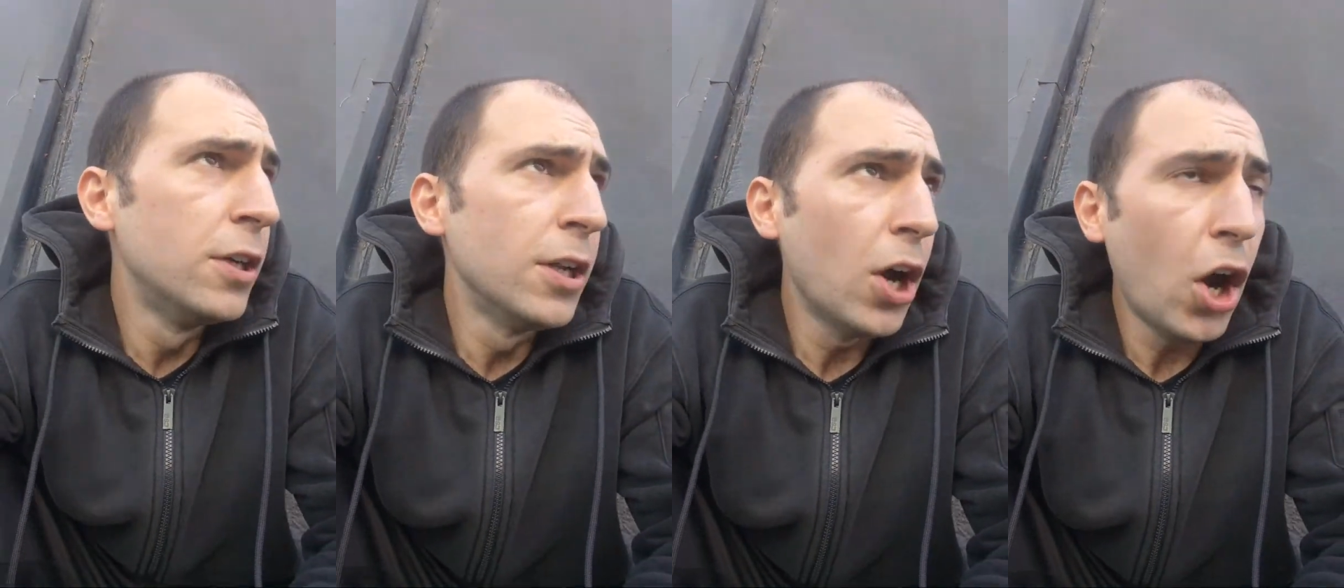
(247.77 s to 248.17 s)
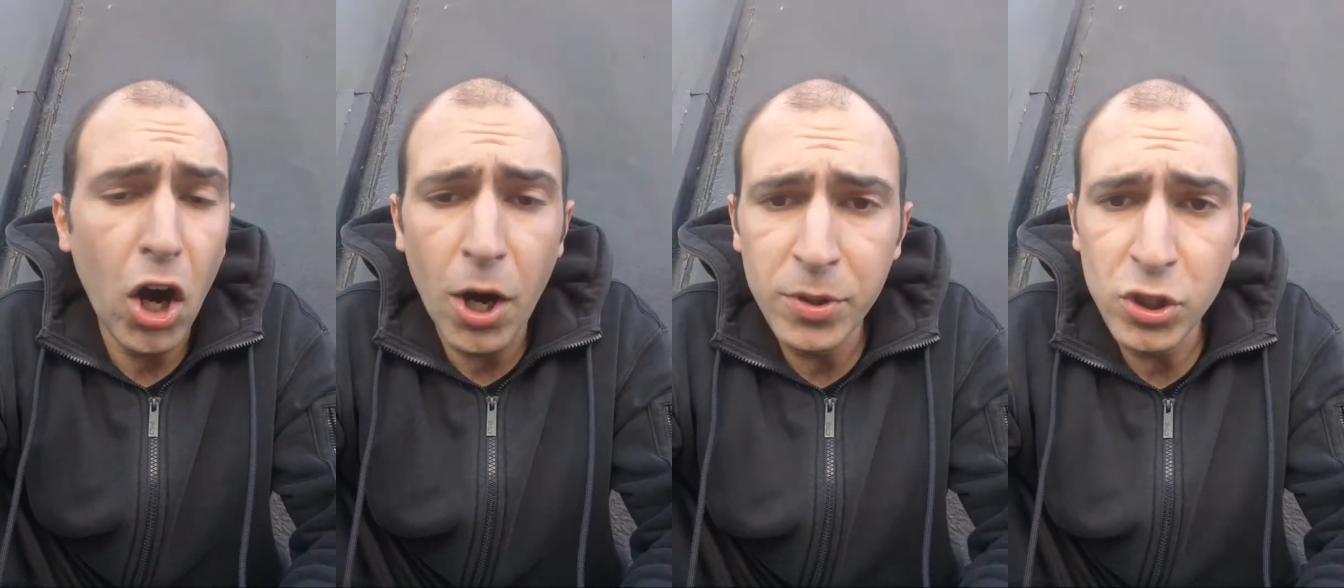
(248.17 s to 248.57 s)

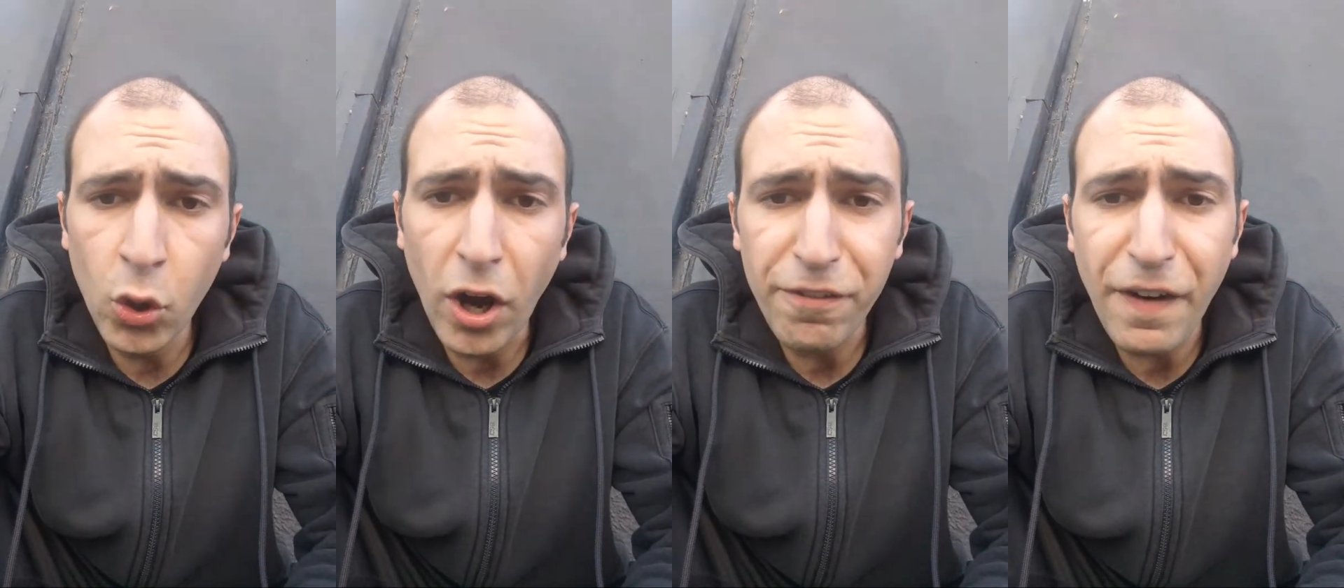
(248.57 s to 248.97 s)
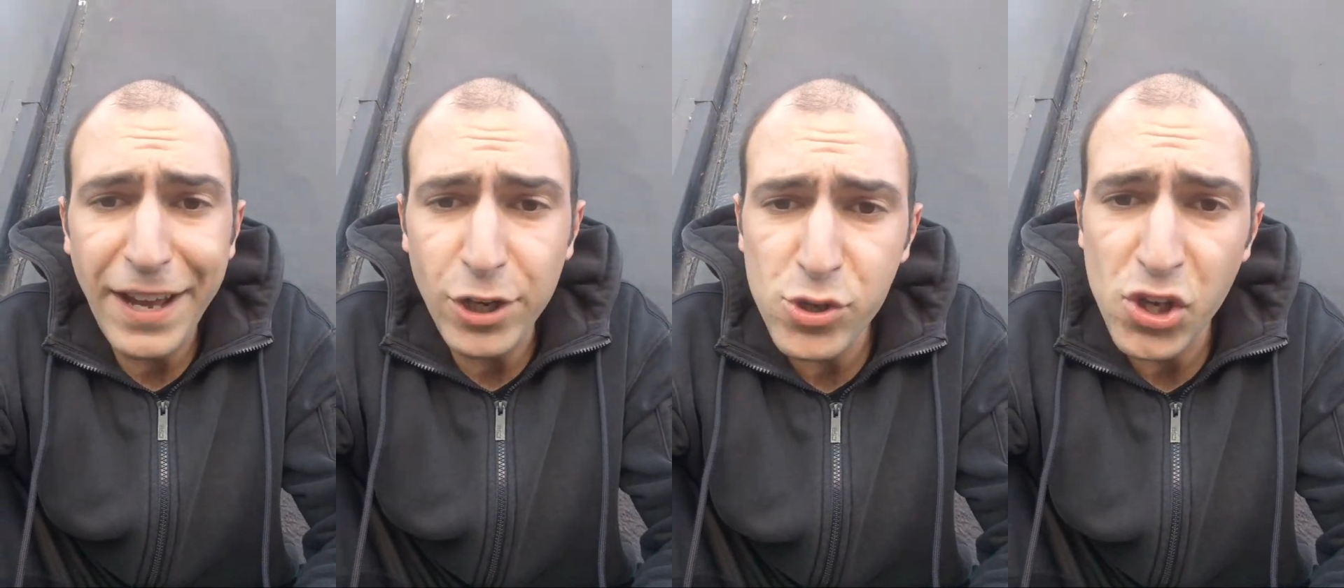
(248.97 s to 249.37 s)
a
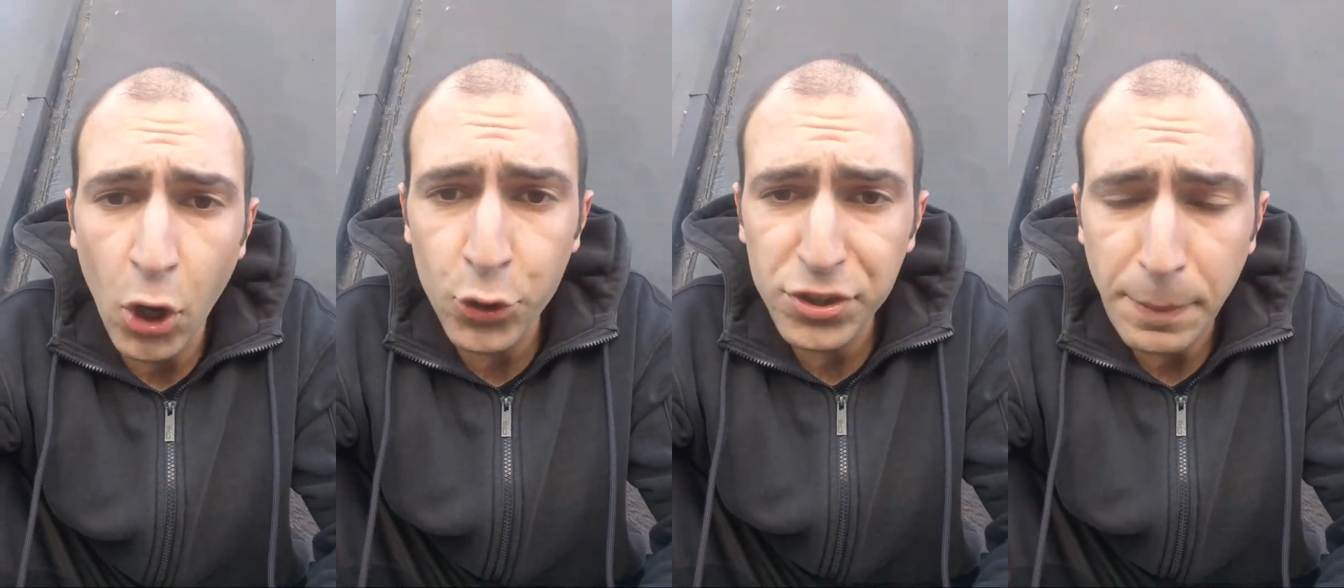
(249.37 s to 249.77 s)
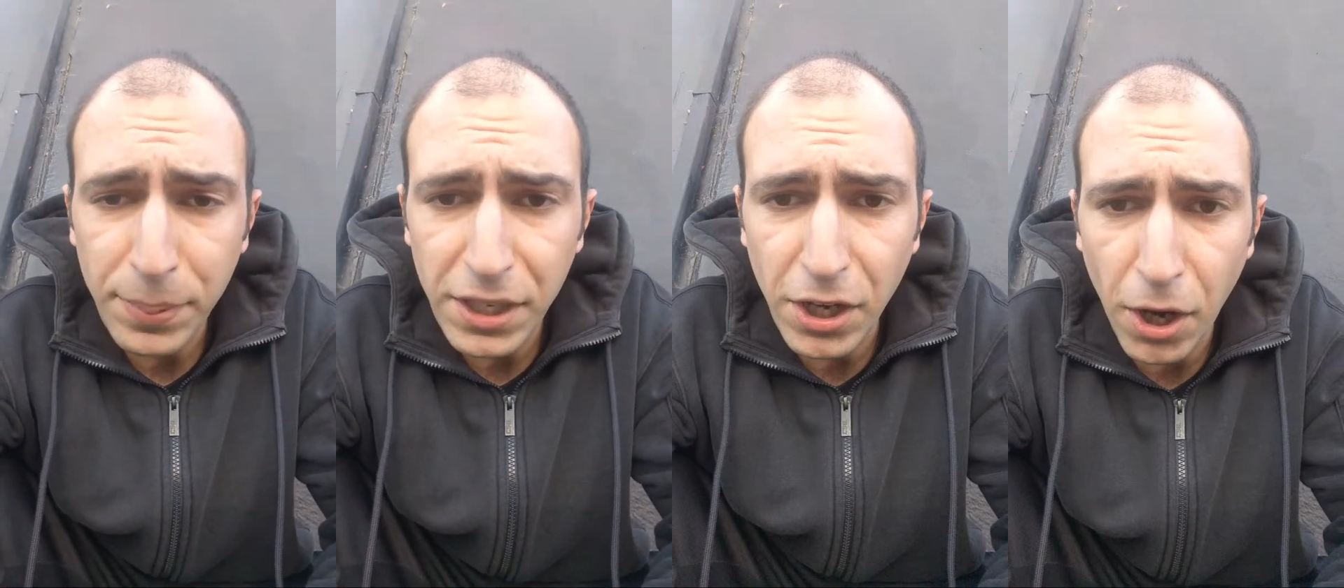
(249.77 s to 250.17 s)
fighter's hunger to be
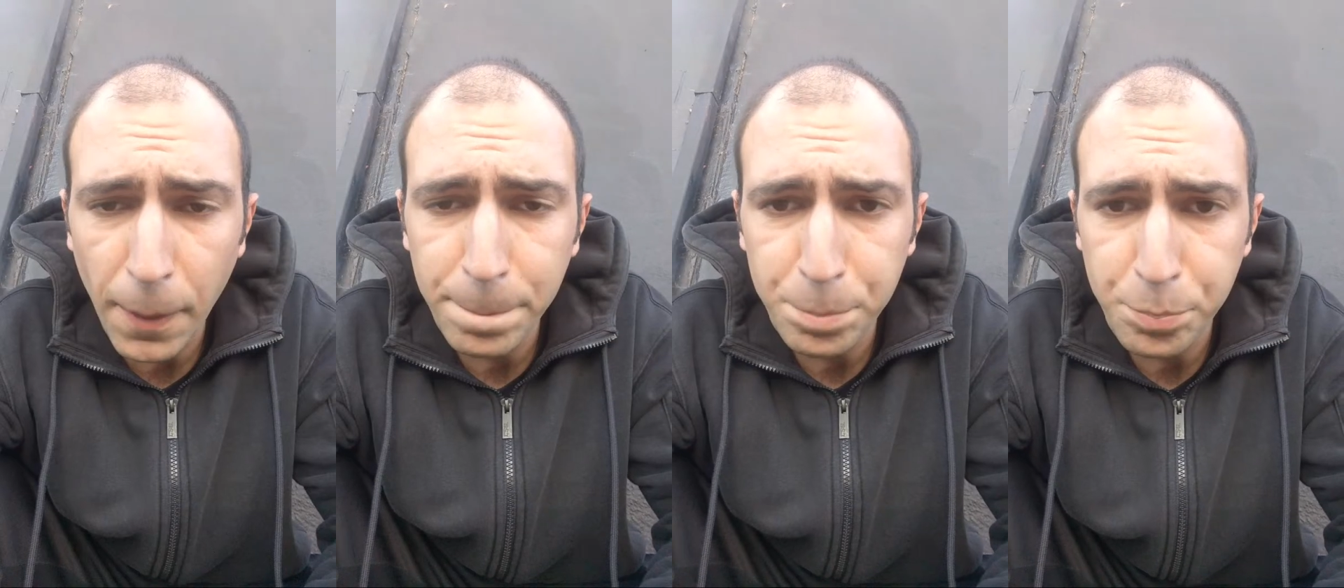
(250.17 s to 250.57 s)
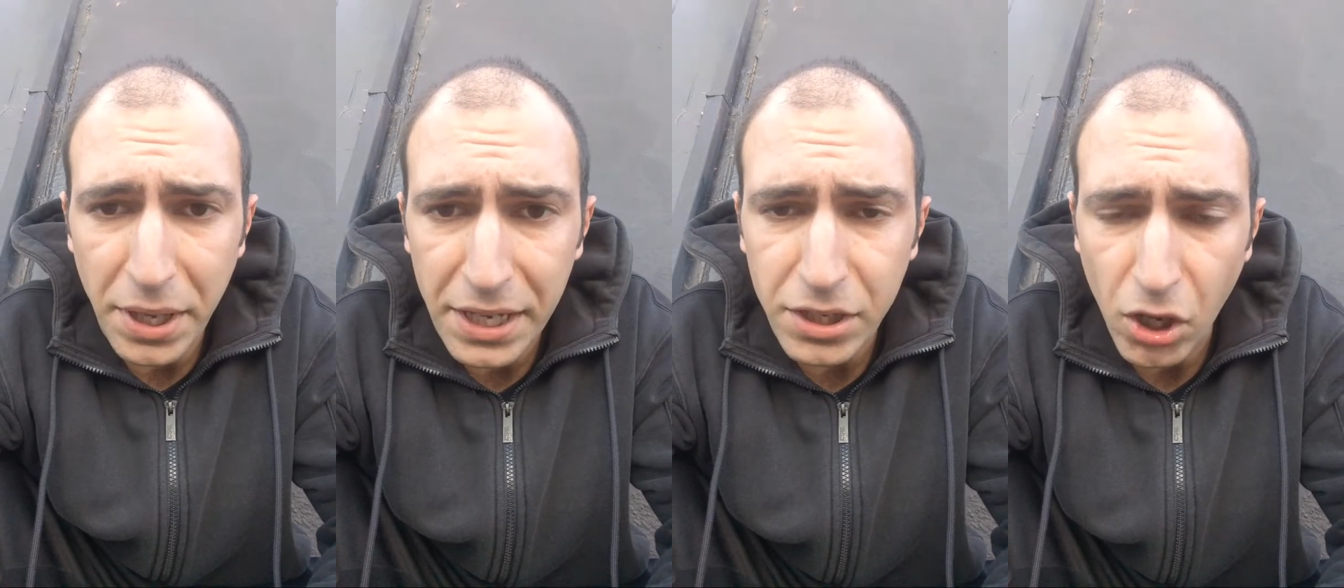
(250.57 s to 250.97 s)
a big
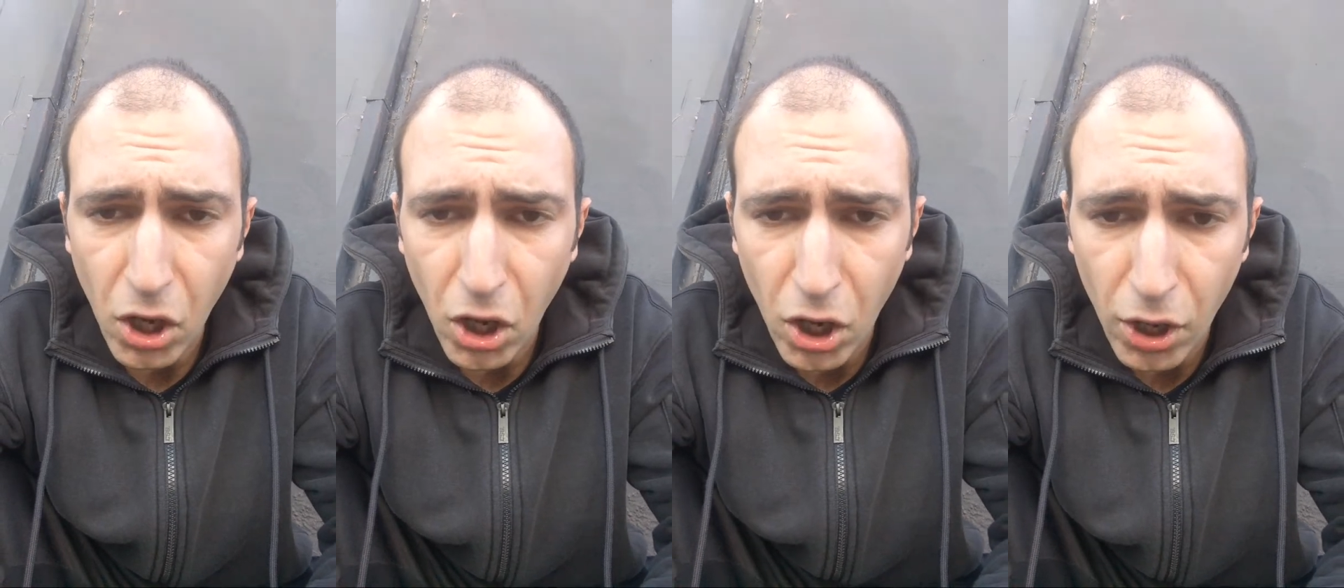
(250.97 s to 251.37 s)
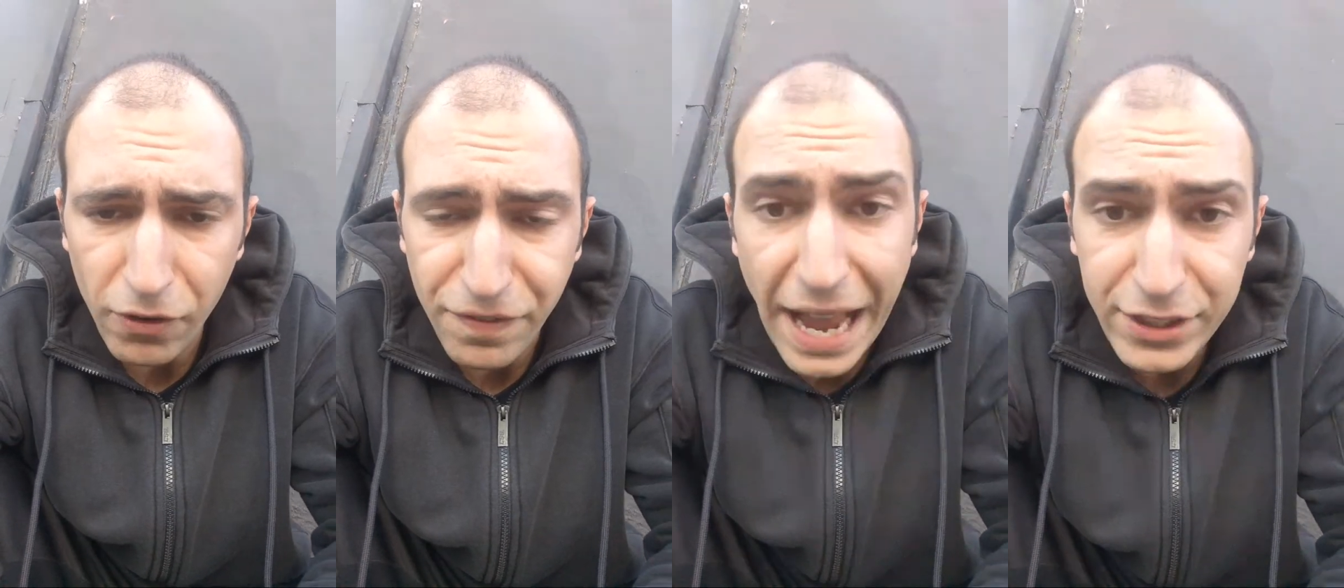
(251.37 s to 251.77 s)

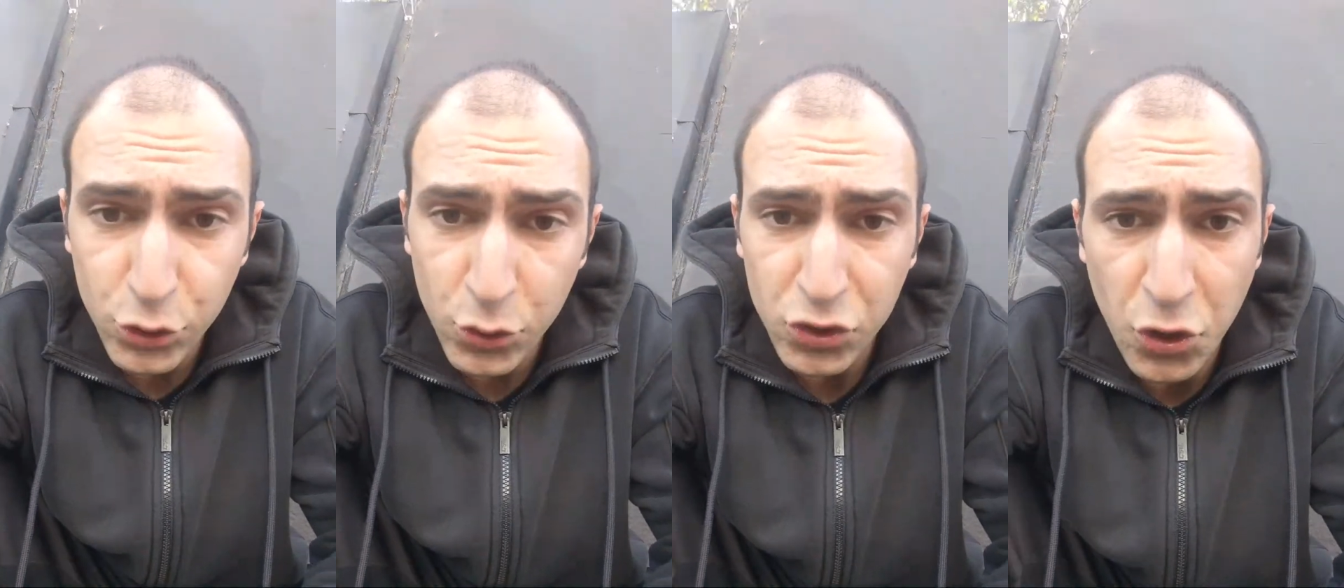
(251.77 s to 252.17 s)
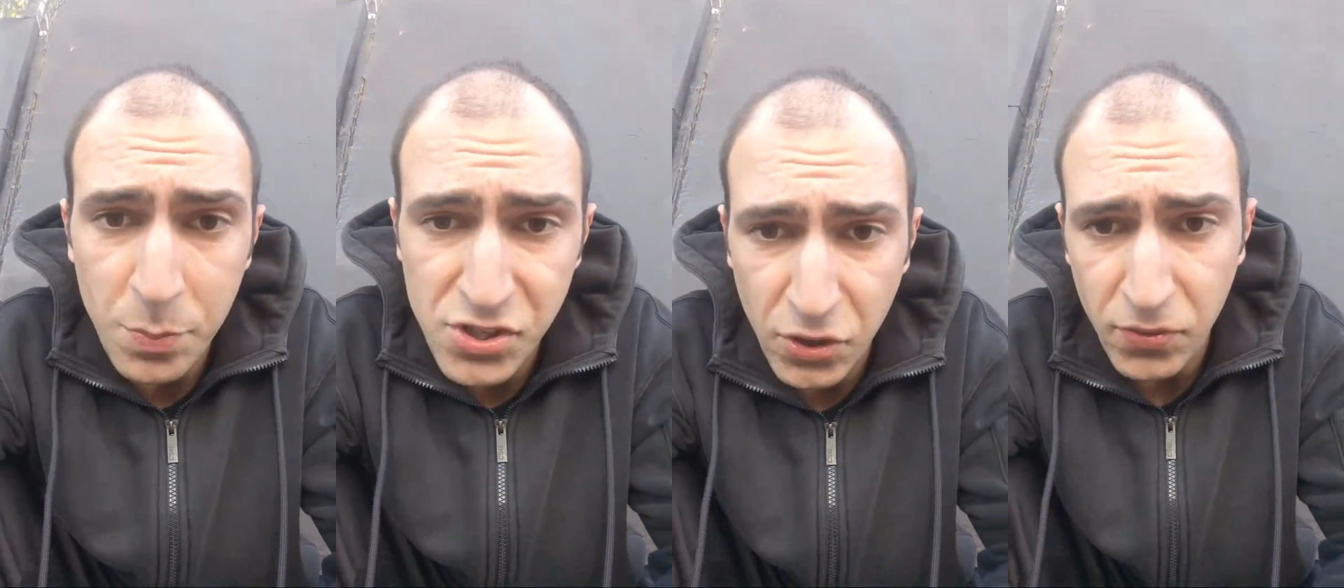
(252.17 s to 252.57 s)
factor in terms
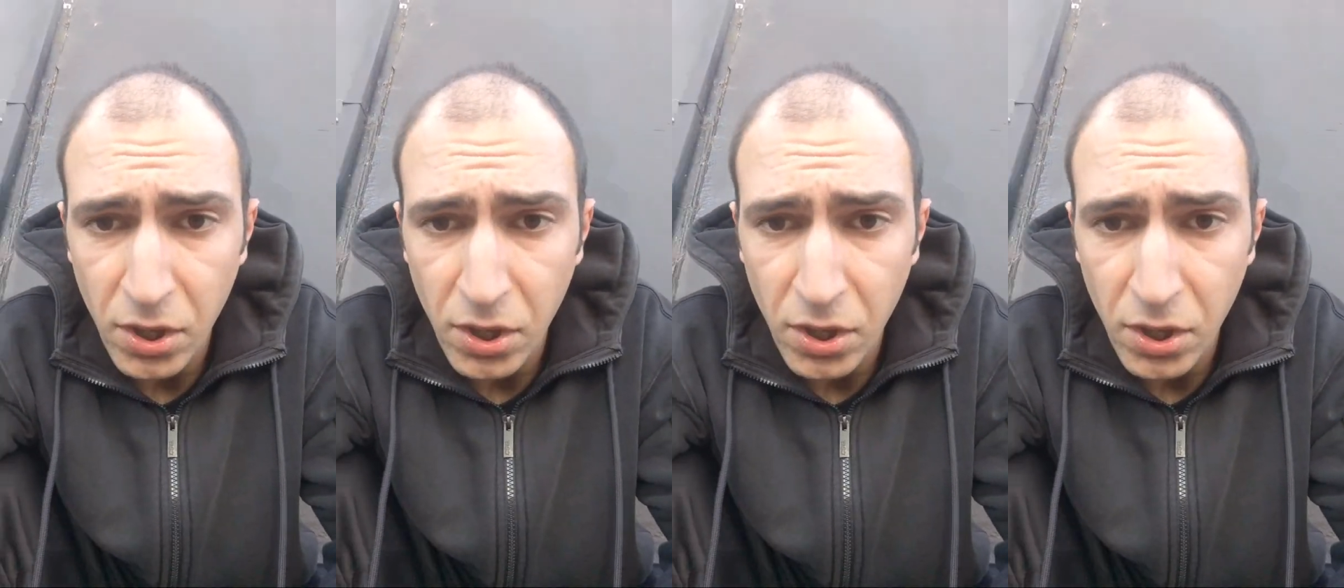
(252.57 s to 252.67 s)
of